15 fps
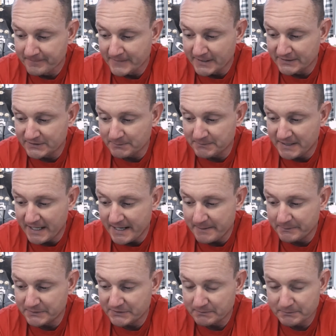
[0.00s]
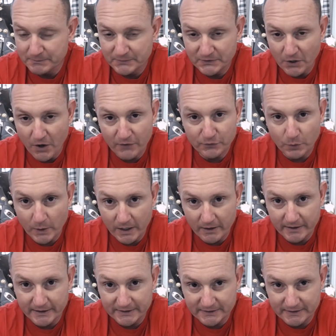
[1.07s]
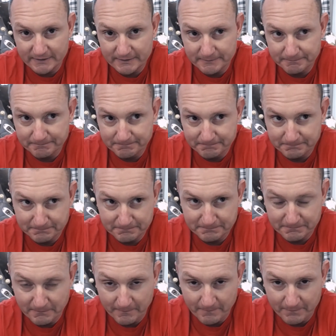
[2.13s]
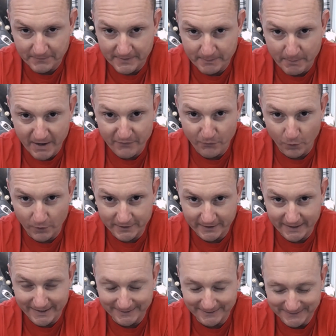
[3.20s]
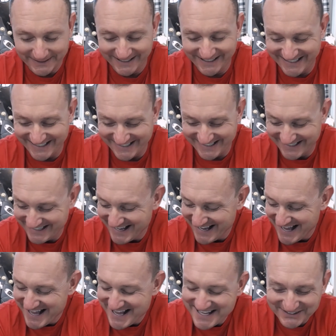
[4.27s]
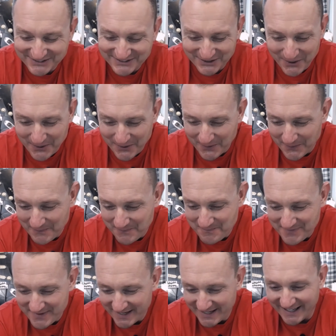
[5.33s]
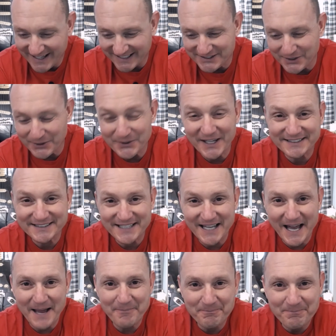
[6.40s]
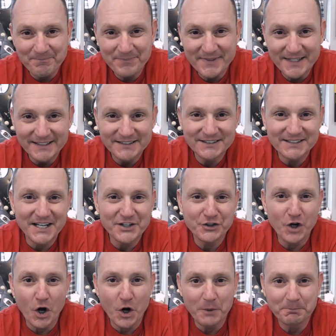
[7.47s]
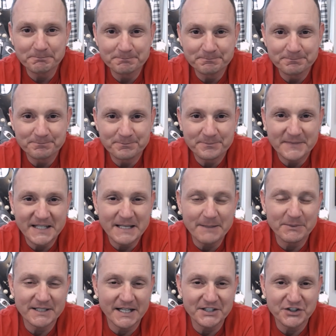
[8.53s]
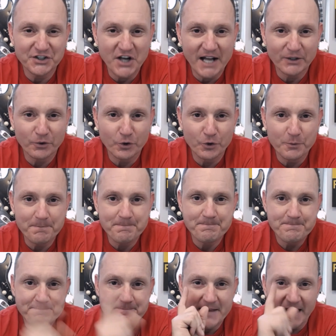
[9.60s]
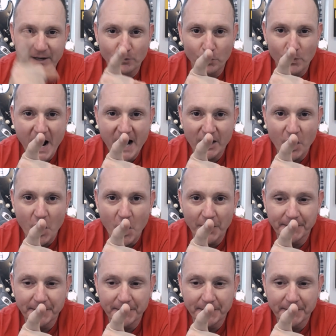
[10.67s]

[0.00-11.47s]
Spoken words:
Sometimes software isn't my forte. So until next time, stay sharp, keep a tight shot group, and rock on.